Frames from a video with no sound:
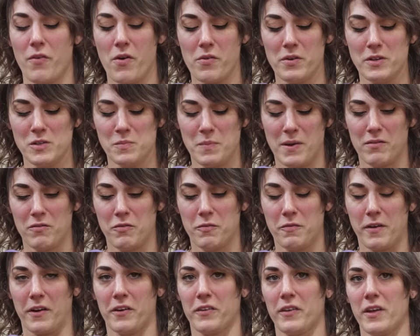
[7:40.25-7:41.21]
always been
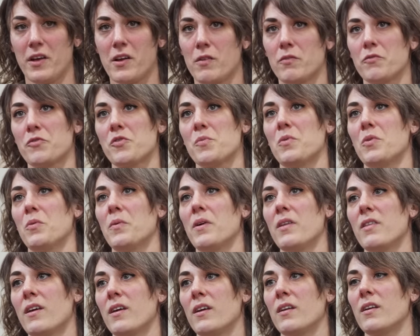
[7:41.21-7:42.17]
fairly comfortable with
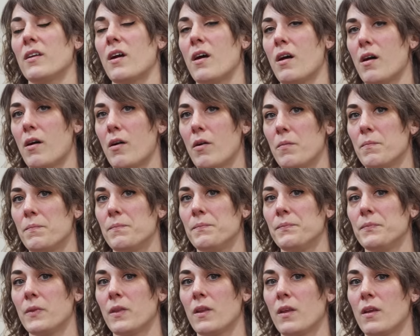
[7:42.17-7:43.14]
it.
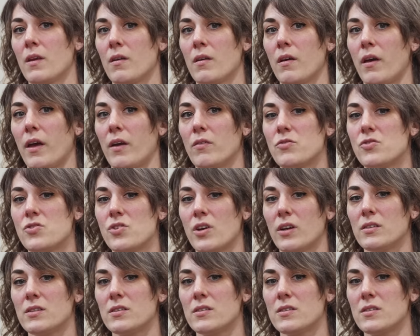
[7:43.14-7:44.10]
I've
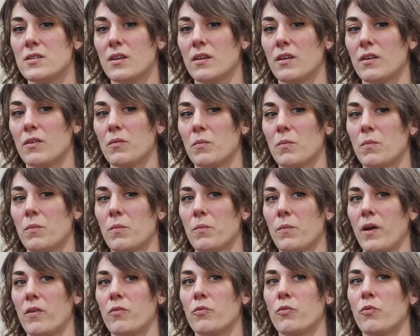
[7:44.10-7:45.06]

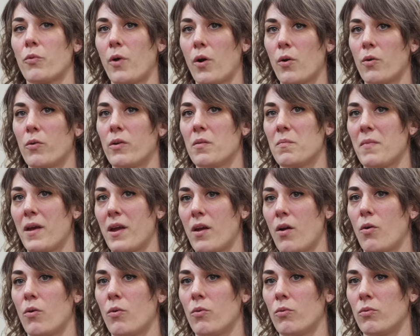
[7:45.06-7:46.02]
grown in my
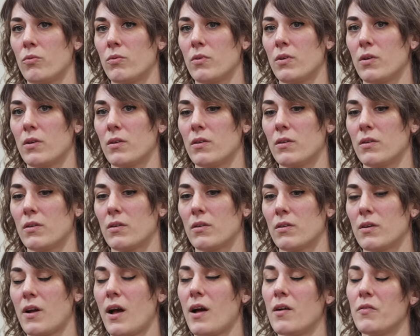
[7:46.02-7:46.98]
own
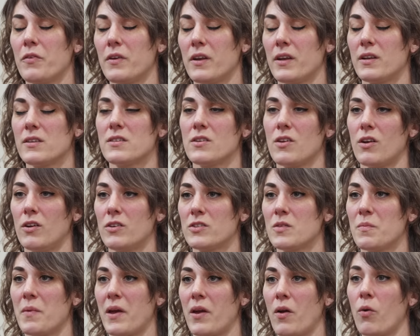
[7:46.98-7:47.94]
confidence and also
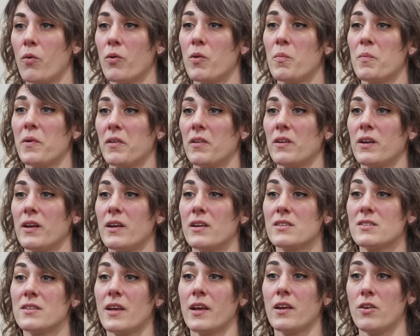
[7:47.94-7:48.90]
my own ability to
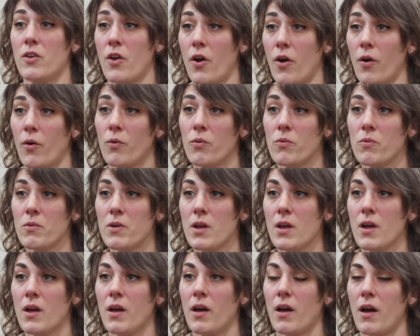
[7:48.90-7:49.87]
say no.
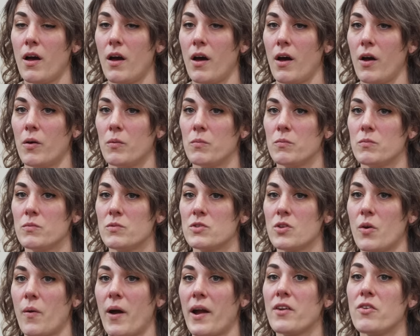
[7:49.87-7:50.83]

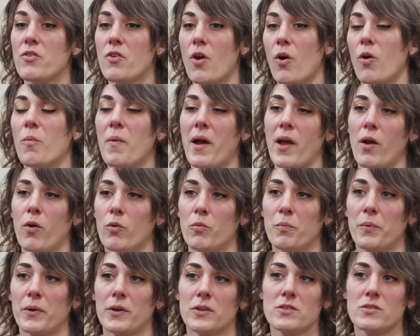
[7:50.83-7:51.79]
So I know my own
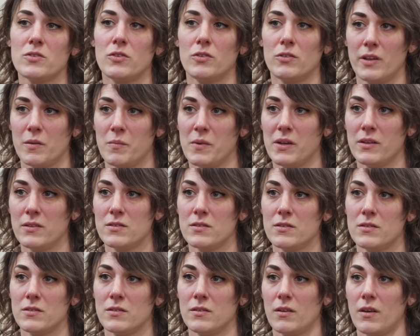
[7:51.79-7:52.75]
personal
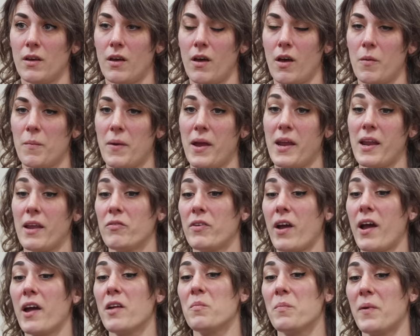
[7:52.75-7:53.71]
limits, and I've
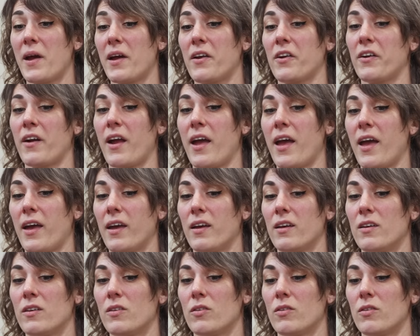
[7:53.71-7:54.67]
gotten better at